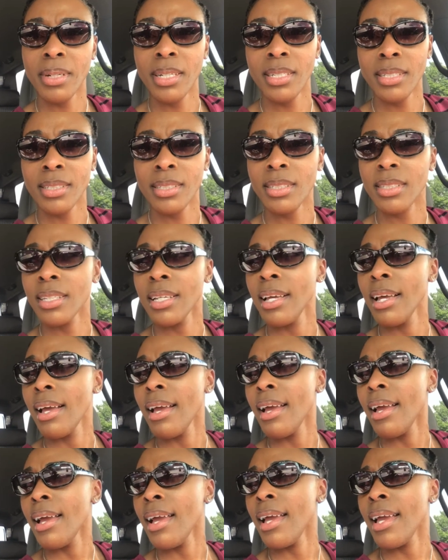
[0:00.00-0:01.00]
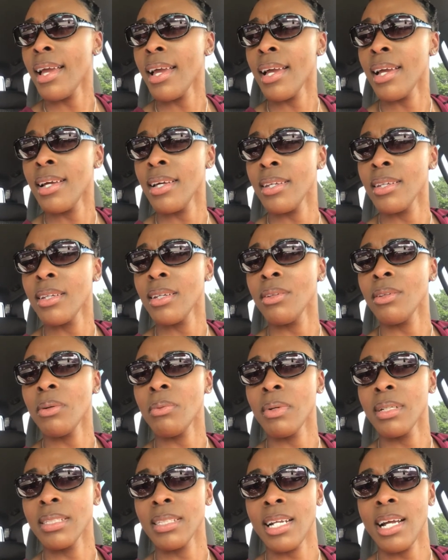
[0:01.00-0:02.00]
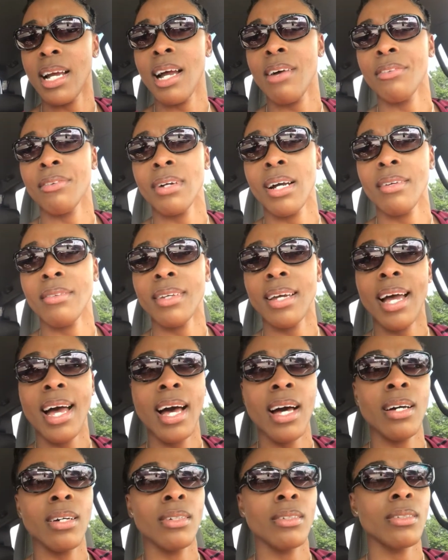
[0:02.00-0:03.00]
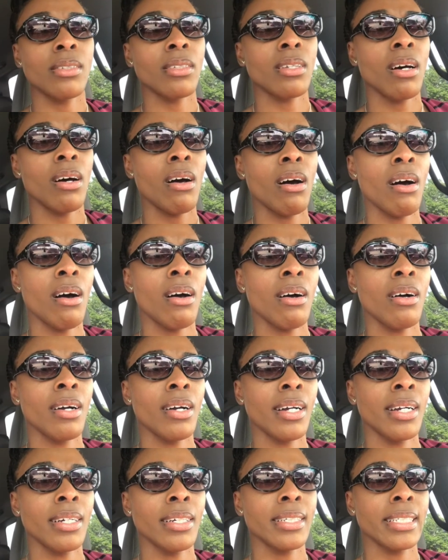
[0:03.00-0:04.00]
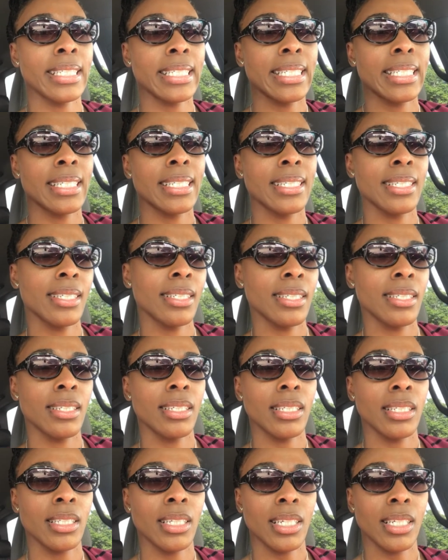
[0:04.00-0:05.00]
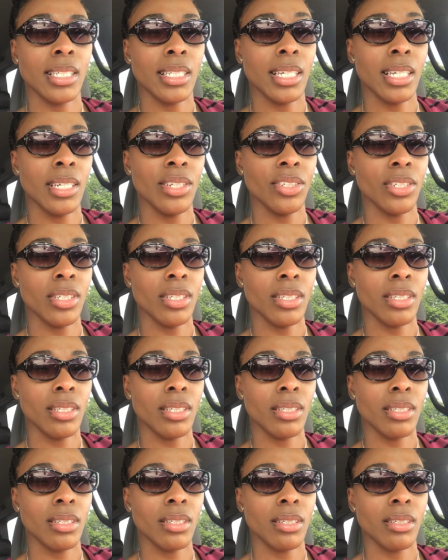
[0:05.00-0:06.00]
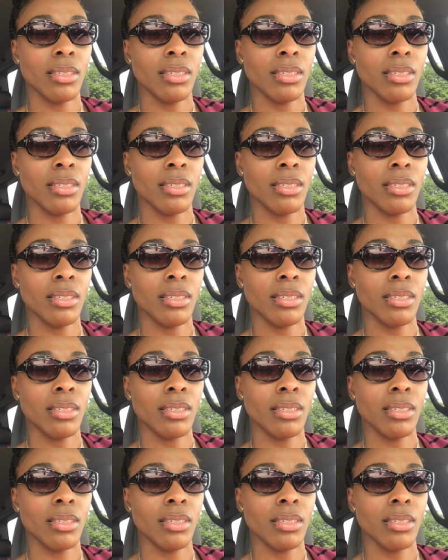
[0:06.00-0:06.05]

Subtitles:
ones, and the ones that I have throughout the house are 6 inches.